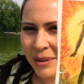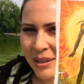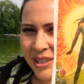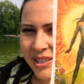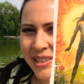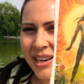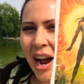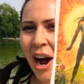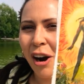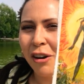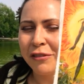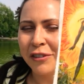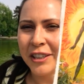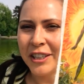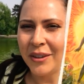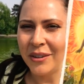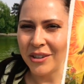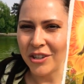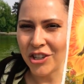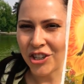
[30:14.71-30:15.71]
is now for
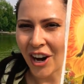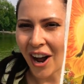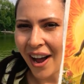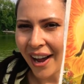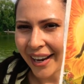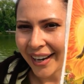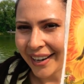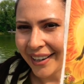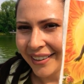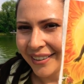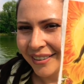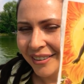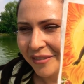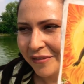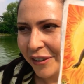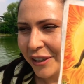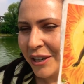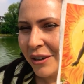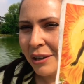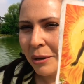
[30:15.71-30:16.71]
you to shine,
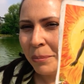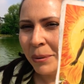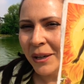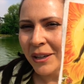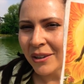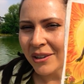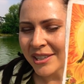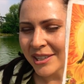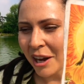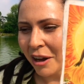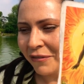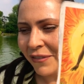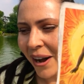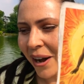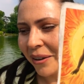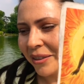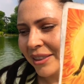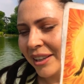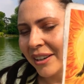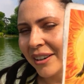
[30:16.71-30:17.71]
for you to put yourself
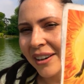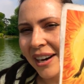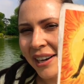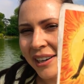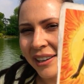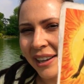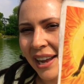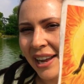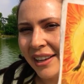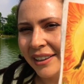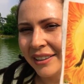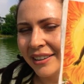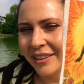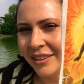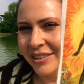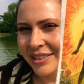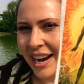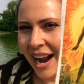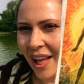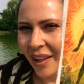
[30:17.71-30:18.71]
out there and let
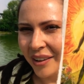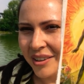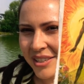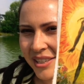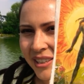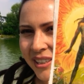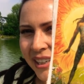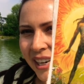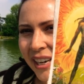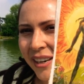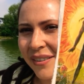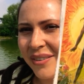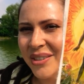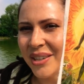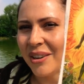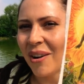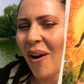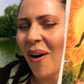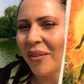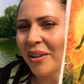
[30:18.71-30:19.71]
your talents and gifts
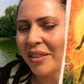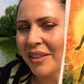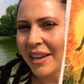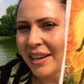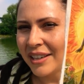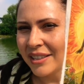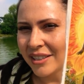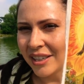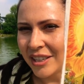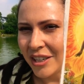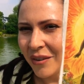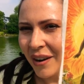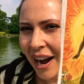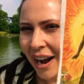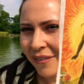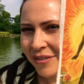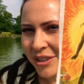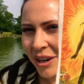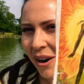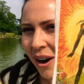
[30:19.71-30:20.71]
and all the things that you
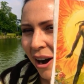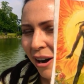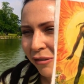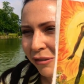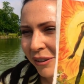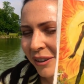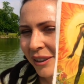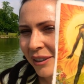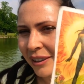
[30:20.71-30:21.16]
have to offer,